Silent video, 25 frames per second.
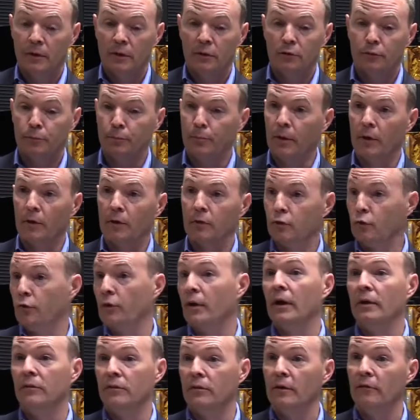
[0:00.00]
spurn
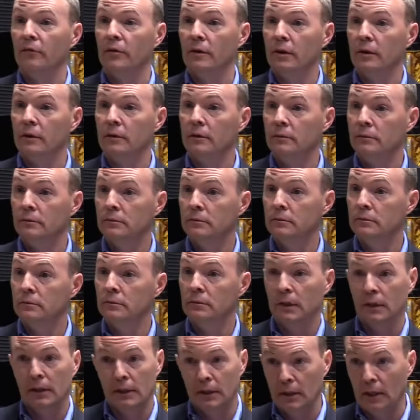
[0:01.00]
creativity
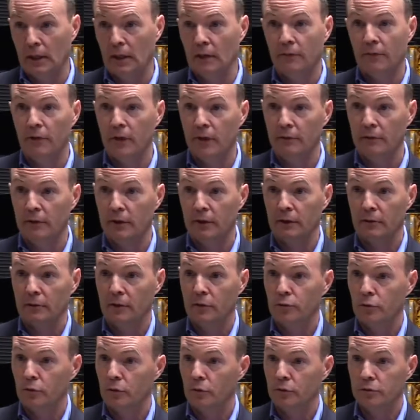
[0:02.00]
in innovative
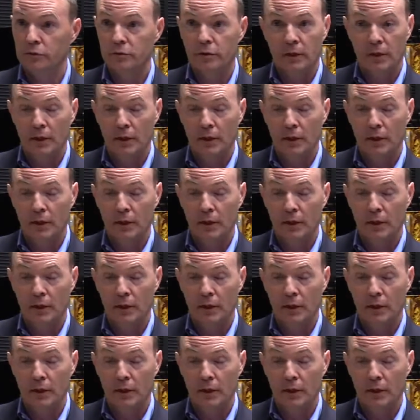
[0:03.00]
individuals,